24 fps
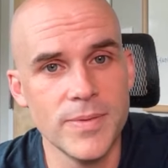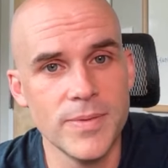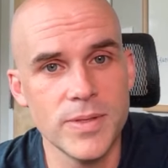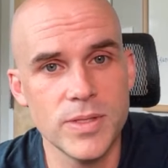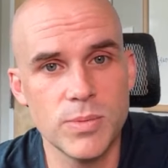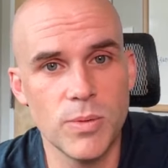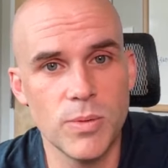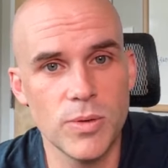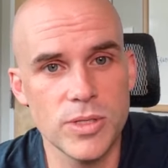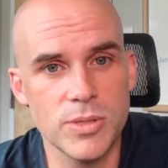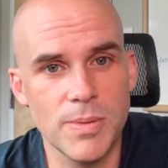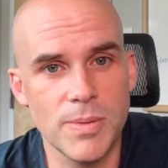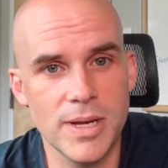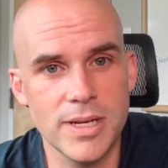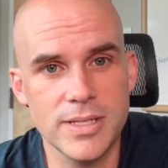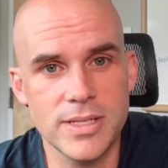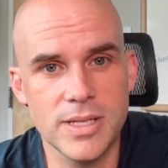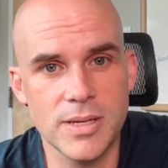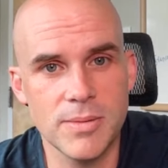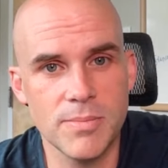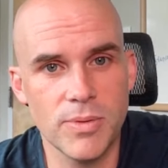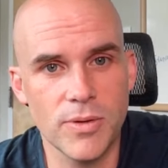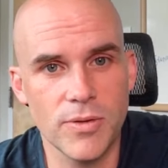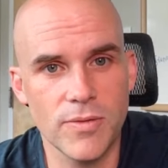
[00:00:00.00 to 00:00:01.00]
sports
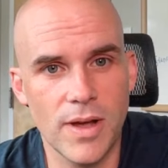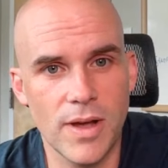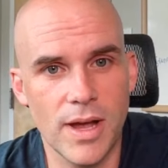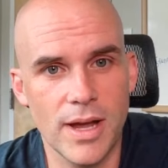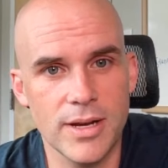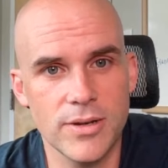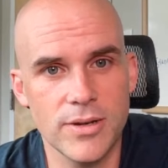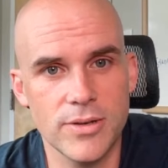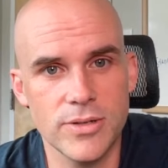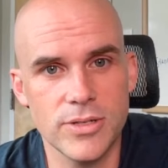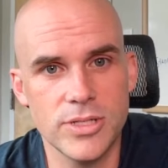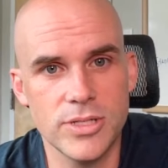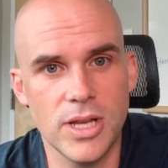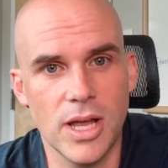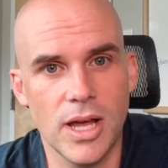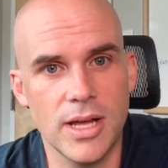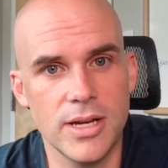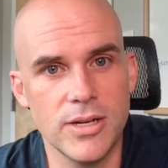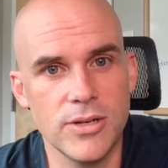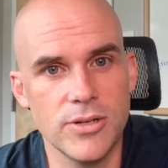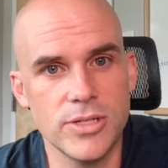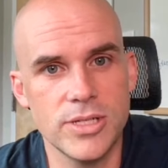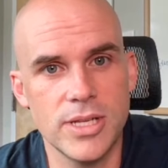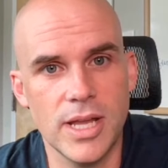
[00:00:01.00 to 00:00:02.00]
medicine providers to
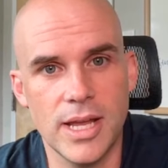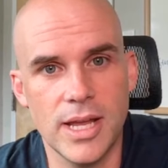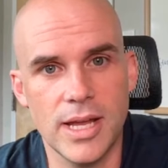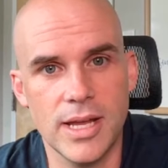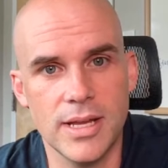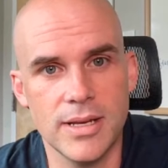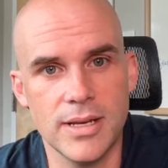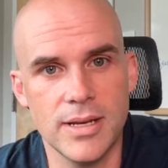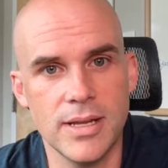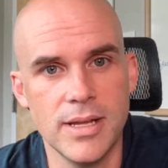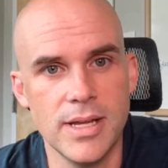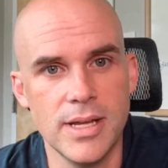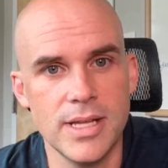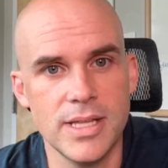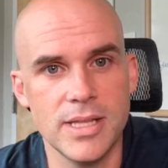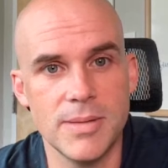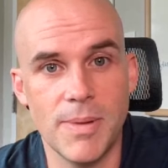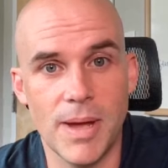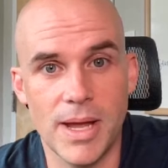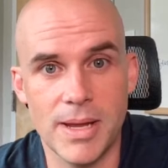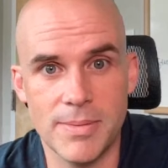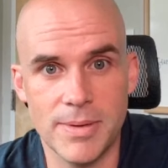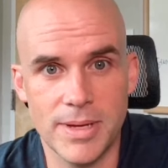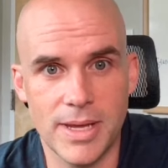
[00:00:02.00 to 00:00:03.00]
understand
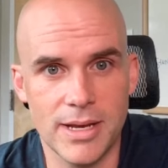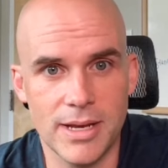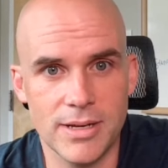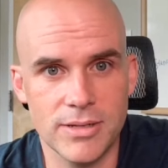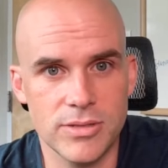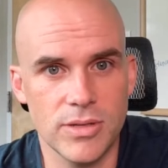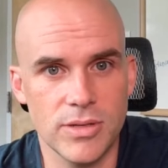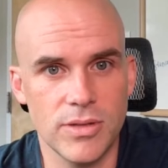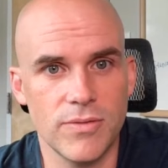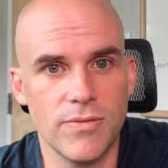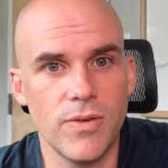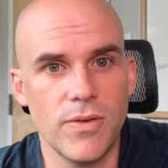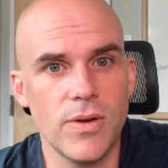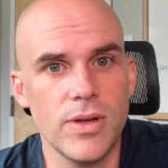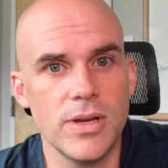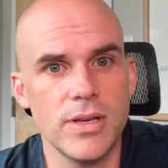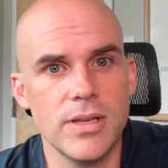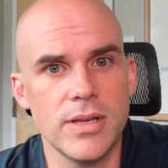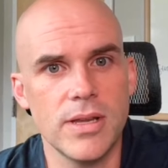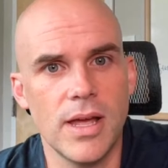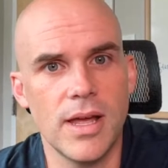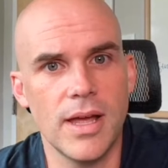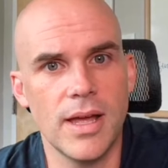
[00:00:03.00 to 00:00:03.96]
biomechanics of the foot,